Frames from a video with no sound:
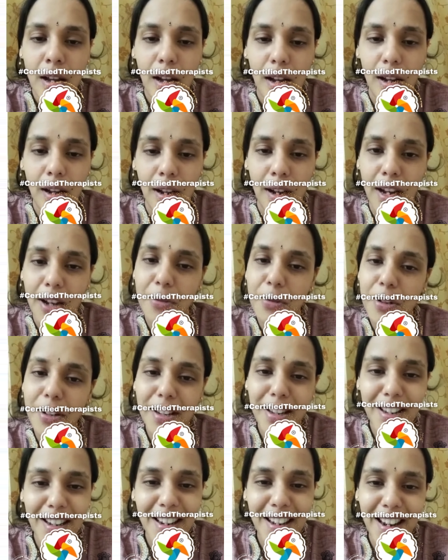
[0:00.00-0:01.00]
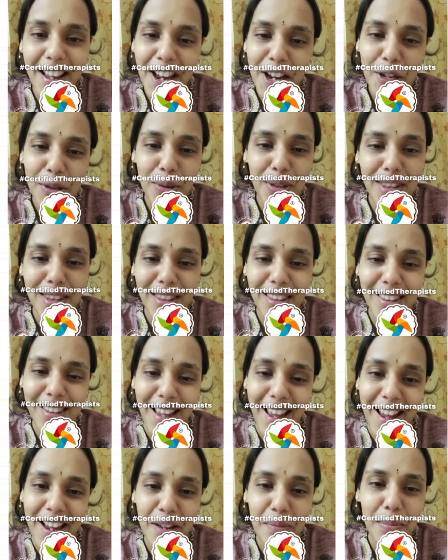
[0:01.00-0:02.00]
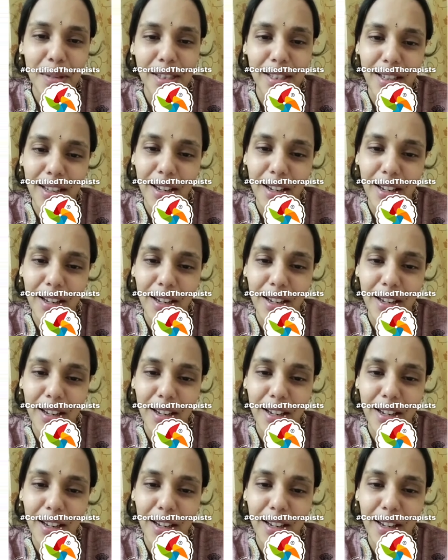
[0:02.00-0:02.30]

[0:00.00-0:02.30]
Uh, I would really like to thank Ms.